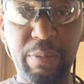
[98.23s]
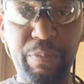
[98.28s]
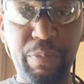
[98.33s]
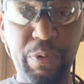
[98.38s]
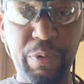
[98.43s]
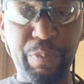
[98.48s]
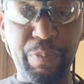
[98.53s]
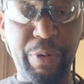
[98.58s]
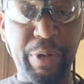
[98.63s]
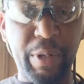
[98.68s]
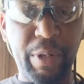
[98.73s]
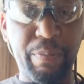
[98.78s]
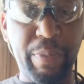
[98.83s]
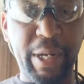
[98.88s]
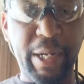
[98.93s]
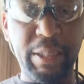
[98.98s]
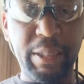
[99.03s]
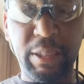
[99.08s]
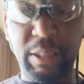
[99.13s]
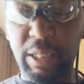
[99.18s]
pretty
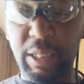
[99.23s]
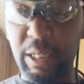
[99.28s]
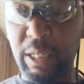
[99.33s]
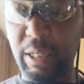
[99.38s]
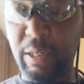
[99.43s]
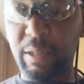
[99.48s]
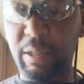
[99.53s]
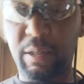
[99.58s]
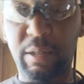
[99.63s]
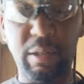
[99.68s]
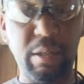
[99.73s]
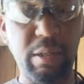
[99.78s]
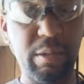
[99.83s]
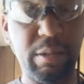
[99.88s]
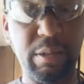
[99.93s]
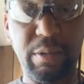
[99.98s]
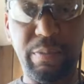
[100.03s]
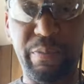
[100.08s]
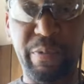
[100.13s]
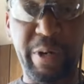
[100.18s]
basic. It's
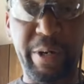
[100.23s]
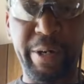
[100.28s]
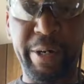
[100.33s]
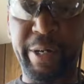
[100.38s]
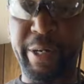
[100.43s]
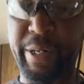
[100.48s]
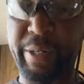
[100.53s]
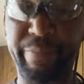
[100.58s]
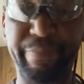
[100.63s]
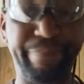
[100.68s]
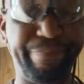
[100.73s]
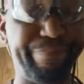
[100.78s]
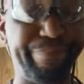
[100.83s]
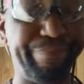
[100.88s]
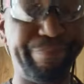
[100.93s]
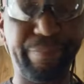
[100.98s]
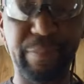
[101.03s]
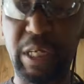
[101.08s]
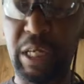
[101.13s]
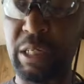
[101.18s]
very
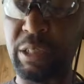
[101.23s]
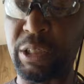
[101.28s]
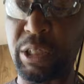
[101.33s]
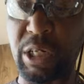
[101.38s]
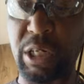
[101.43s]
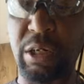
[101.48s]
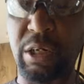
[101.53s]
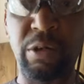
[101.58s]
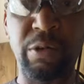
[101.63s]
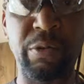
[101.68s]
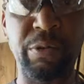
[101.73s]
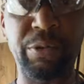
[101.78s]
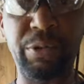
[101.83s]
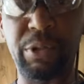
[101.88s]
easy to use.